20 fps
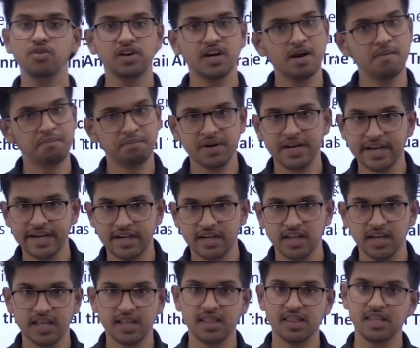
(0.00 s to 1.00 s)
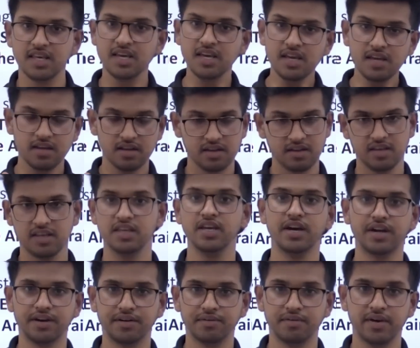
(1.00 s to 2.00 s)
complete in the
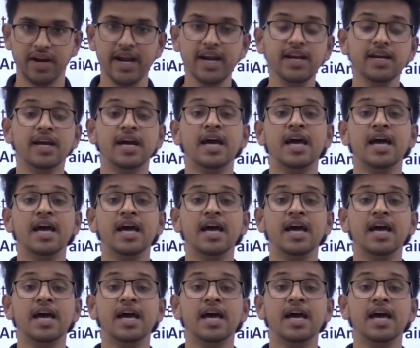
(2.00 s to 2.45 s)
year, right?